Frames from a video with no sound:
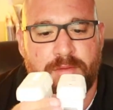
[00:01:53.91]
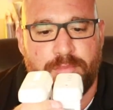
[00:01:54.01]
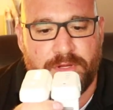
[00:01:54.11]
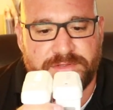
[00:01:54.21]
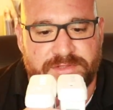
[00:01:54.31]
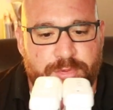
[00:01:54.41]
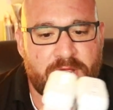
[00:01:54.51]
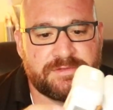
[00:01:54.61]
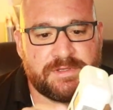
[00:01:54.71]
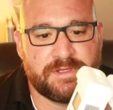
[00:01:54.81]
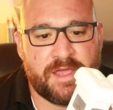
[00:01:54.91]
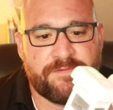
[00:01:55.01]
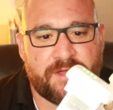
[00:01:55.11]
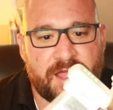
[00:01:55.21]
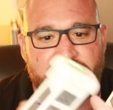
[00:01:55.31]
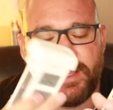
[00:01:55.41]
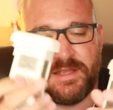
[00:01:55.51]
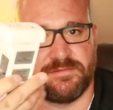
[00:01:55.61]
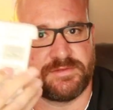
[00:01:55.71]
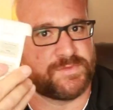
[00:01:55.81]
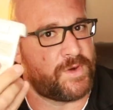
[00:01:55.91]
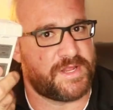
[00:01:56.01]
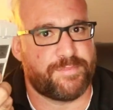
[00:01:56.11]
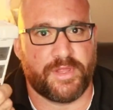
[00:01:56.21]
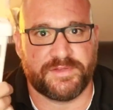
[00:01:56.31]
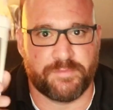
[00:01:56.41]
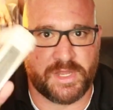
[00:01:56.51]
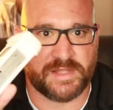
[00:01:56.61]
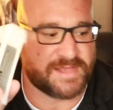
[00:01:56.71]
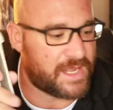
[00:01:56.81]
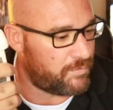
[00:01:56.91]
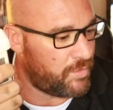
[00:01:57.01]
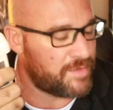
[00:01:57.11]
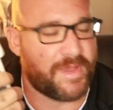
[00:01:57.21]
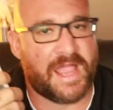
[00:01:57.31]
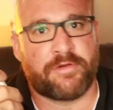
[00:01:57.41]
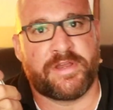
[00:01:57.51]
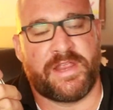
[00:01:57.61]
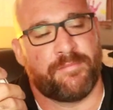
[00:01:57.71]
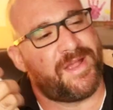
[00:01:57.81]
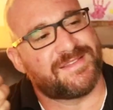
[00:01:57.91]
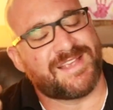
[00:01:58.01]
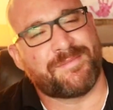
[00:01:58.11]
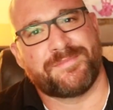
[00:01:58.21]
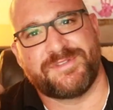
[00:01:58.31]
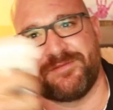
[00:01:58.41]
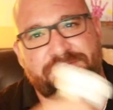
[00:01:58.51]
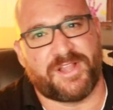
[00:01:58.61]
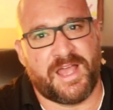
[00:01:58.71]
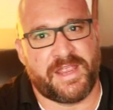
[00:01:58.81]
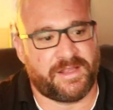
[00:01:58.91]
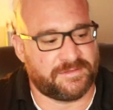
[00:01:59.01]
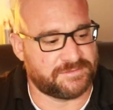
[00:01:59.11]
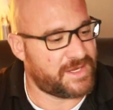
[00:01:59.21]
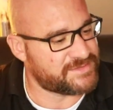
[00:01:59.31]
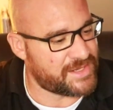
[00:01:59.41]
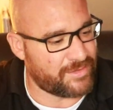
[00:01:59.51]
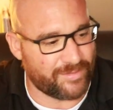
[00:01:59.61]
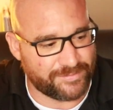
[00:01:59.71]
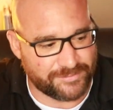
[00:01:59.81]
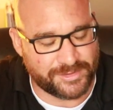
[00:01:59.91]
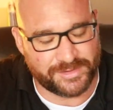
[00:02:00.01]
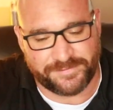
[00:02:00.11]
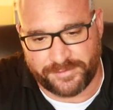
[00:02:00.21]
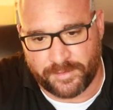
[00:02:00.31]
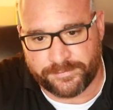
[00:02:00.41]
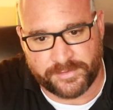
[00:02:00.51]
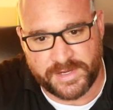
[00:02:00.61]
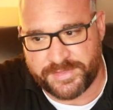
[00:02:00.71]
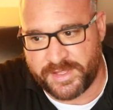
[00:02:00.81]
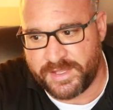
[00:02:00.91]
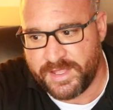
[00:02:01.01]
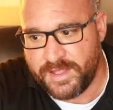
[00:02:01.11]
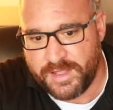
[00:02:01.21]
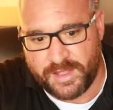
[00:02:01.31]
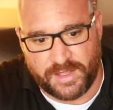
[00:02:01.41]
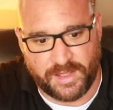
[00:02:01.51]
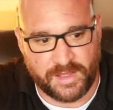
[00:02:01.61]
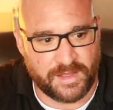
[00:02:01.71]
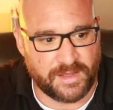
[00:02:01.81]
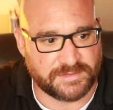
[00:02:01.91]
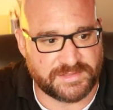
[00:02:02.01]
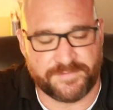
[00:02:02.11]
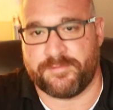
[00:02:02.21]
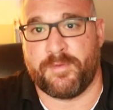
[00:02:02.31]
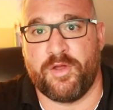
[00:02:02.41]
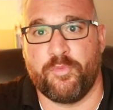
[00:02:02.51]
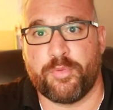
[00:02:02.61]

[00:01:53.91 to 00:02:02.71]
But surprisingly enough, I get 20 plus minutes out of one battery, and by the time I'm done flying, because I don't really film for anything except for my own